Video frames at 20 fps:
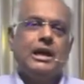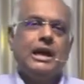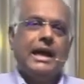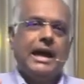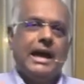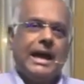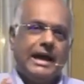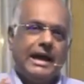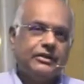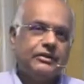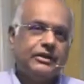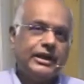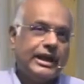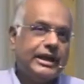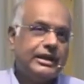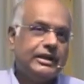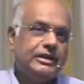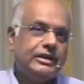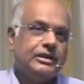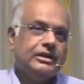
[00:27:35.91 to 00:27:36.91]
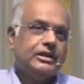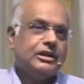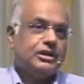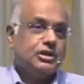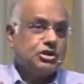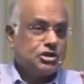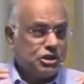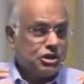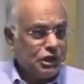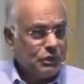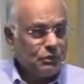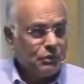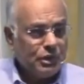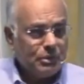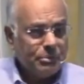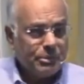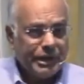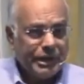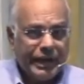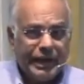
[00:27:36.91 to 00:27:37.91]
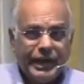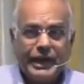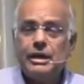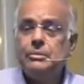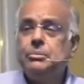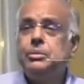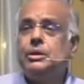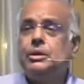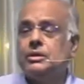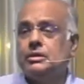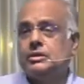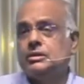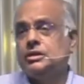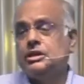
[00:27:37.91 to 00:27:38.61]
and then she will be able,